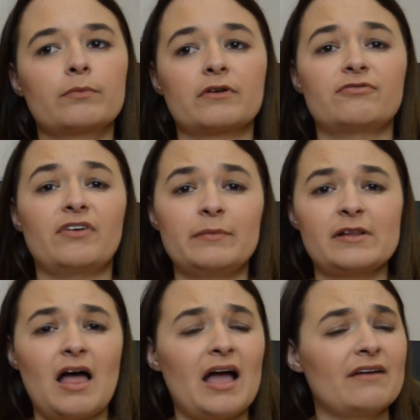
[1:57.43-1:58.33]
their
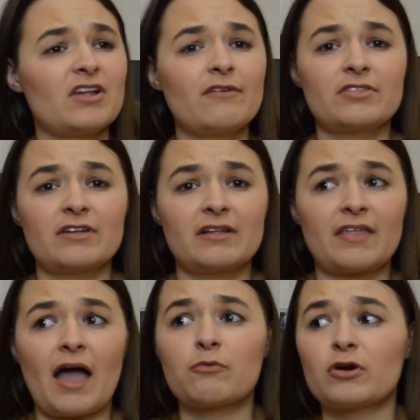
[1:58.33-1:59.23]
family lives, everything
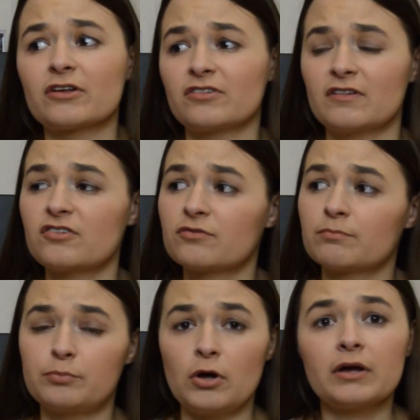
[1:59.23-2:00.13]
like that, whereas this
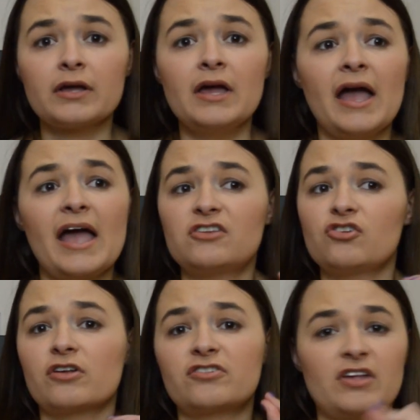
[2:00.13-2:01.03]
book, it
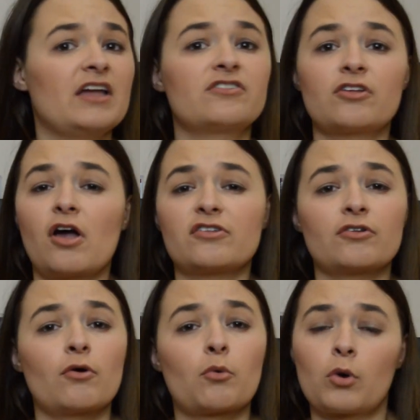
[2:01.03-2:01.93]
just hits
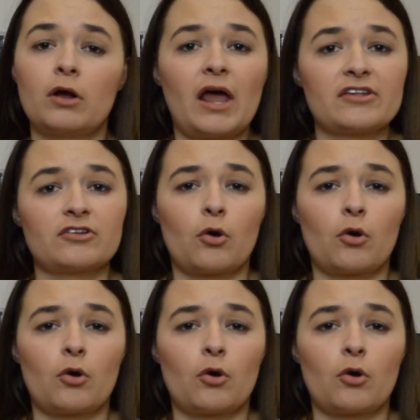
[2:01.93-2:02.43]
us real nice and